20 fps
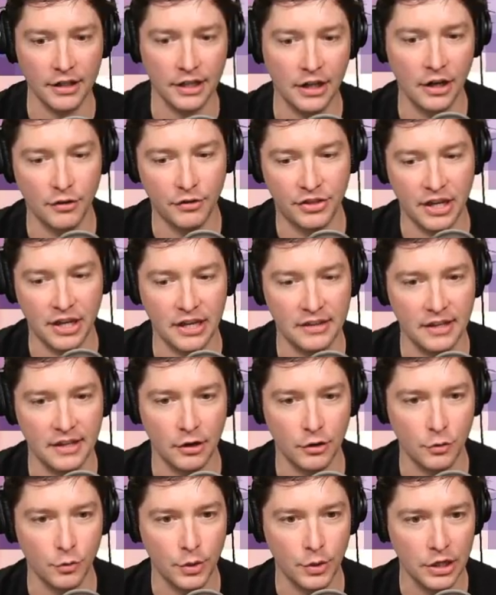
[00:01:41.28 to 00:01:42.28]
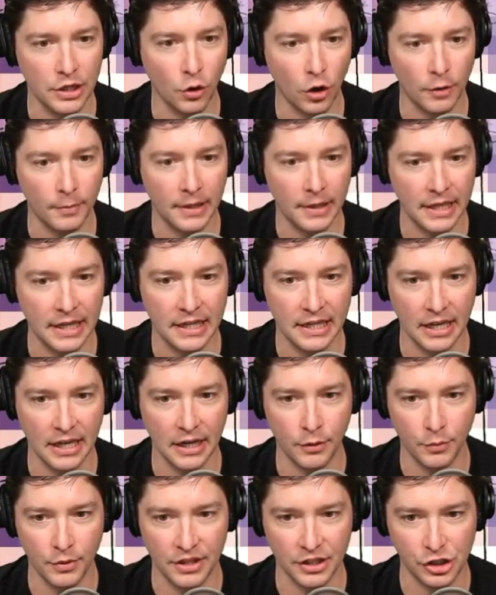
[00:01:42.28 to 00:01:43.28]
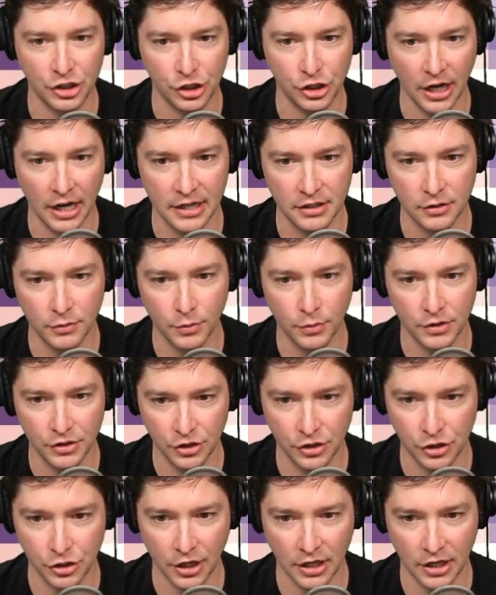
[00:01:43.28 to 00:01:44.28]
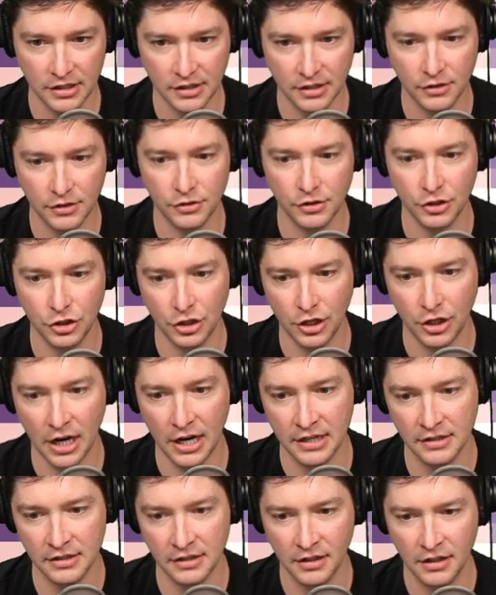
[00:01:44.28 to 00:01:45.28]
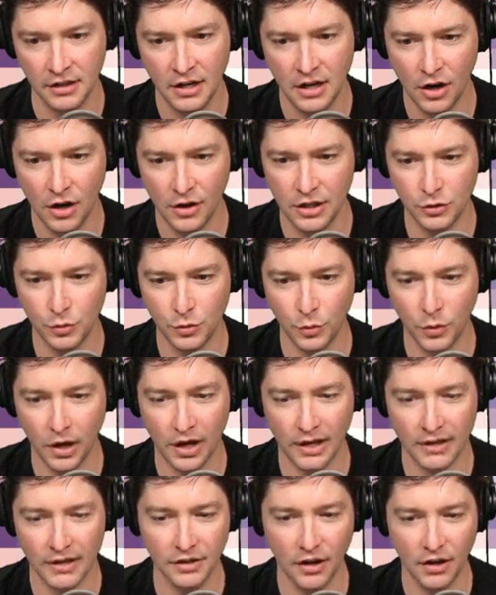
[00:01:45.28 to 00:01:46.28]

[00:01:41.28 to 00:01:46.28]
you know, thing that we normally get with a chest. Where's a chest? Here's a chest. That's, I